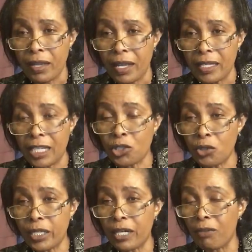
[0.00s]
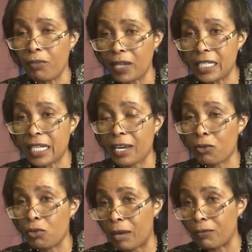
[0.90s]
children of Israel could have
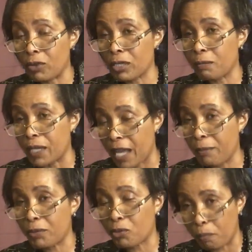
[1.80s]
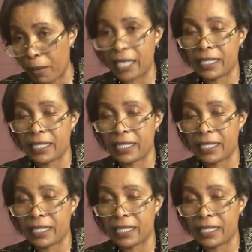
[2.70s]
not been able to pass.